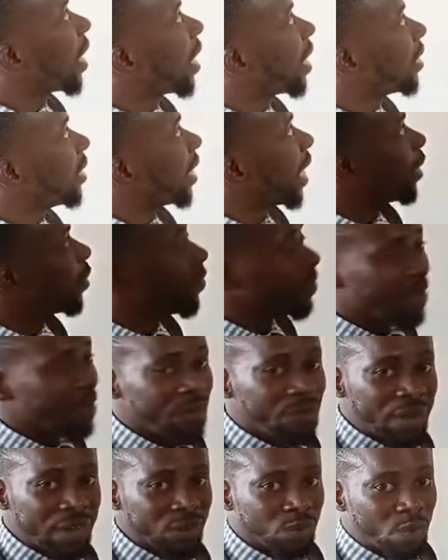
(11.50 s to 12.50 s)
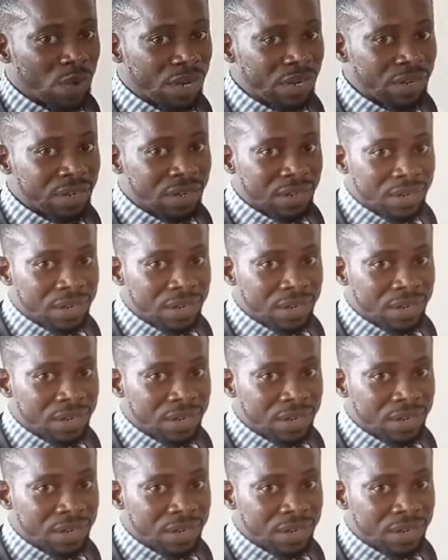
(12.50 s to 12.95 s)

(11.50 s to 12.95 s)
We are done with the first one.